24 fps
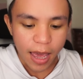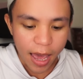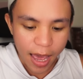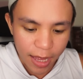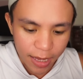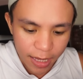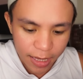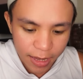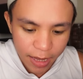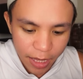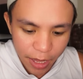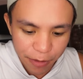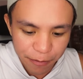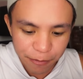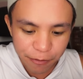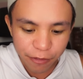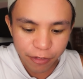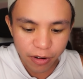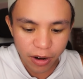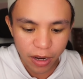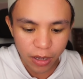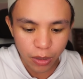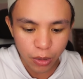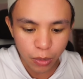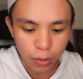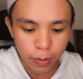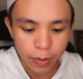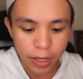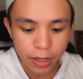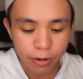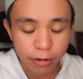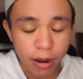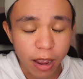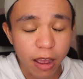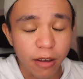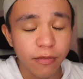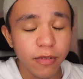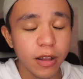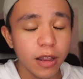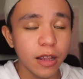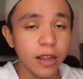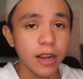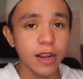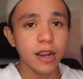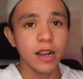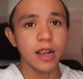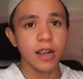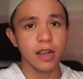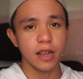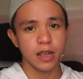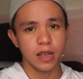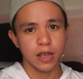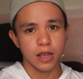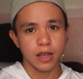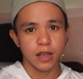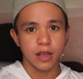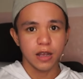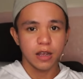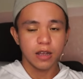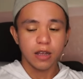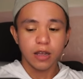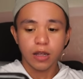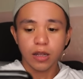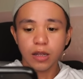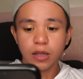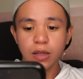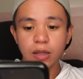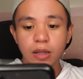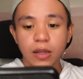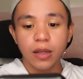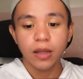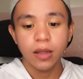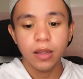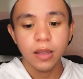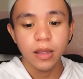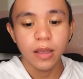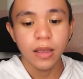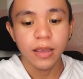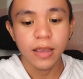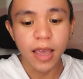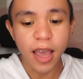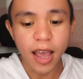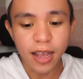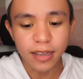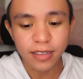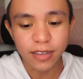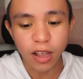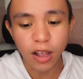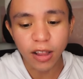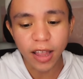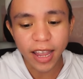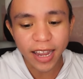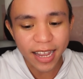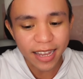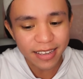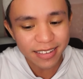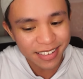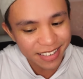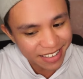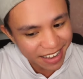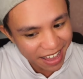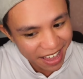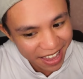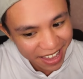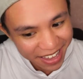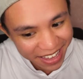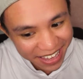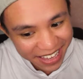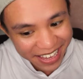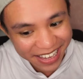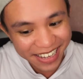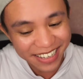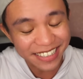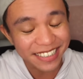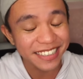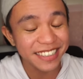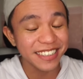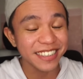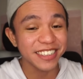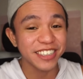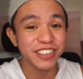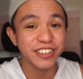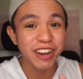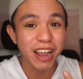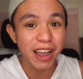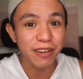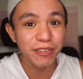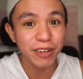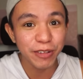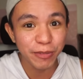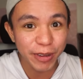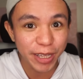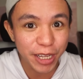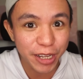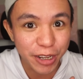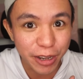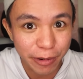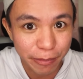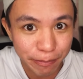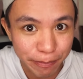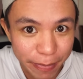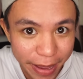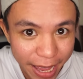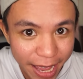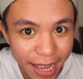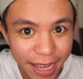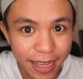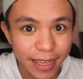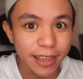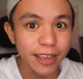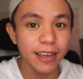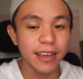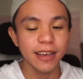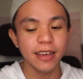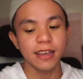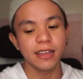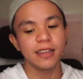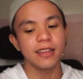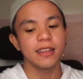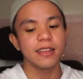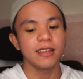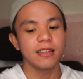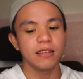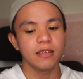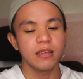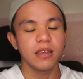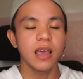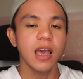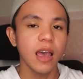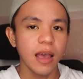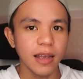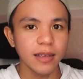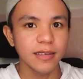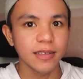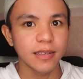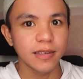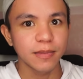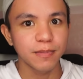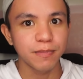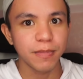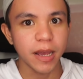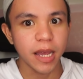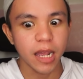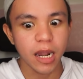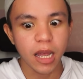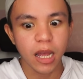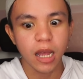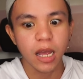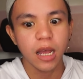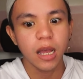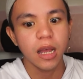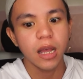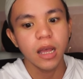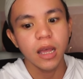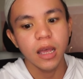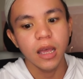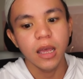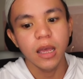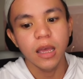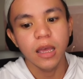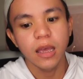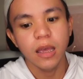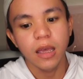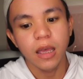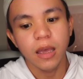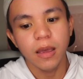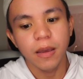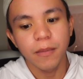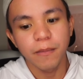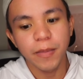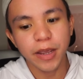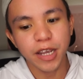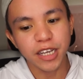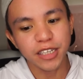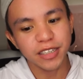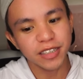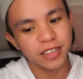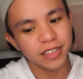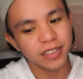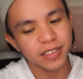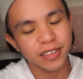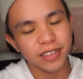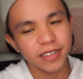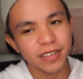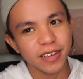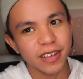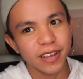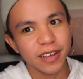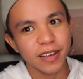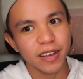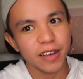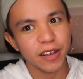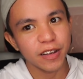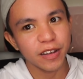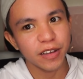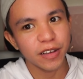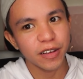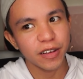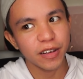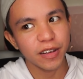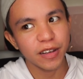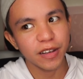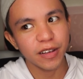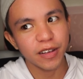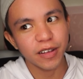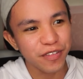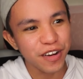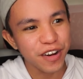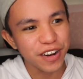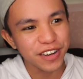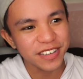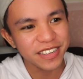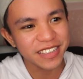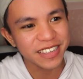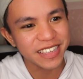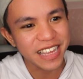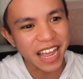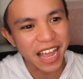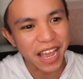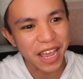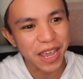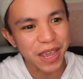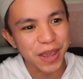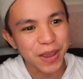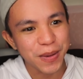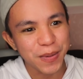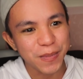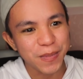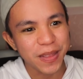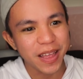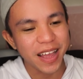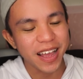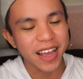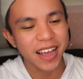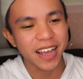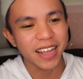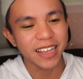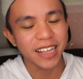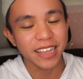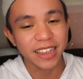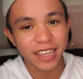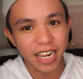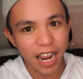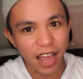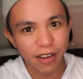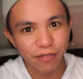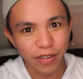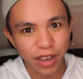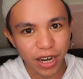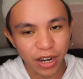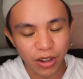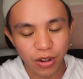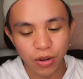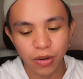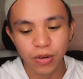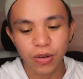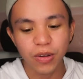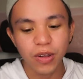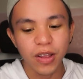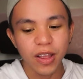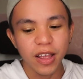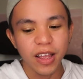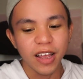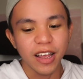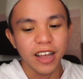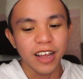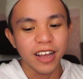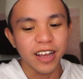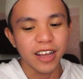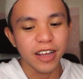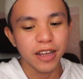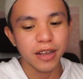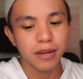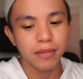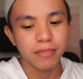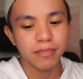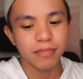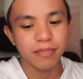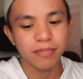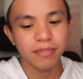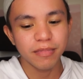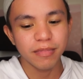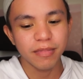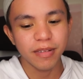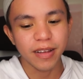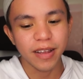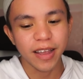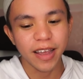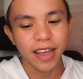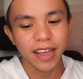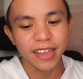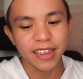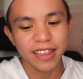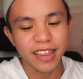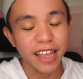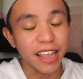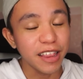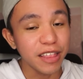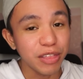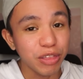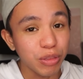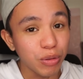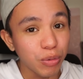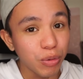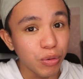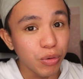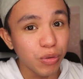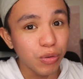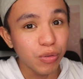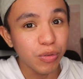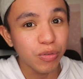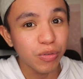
Any tip for a newbie traveler? Yes, all I can say is travel with companion. Yes, para... Because first time na nag-travel ko, I tend to